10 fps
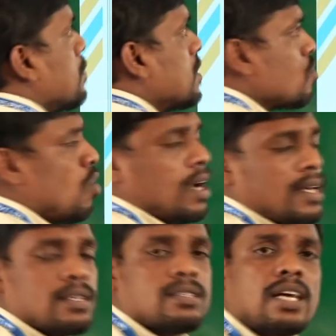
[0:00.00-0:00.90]
is called as
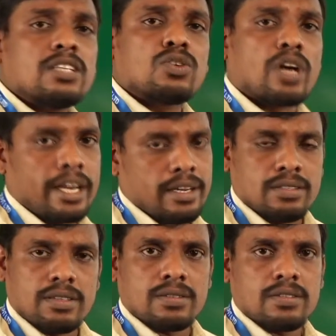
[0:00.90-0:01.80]
a
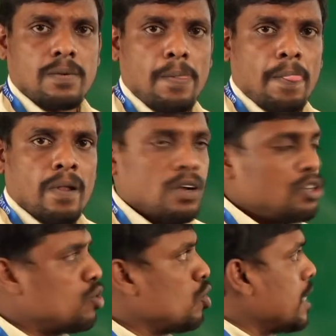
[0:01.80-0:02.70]
cytokinesis. You
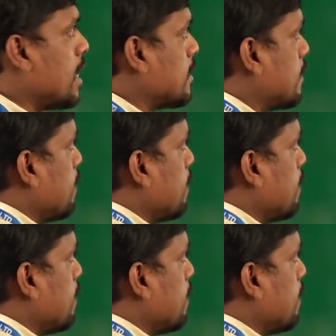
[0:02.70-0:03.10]
know that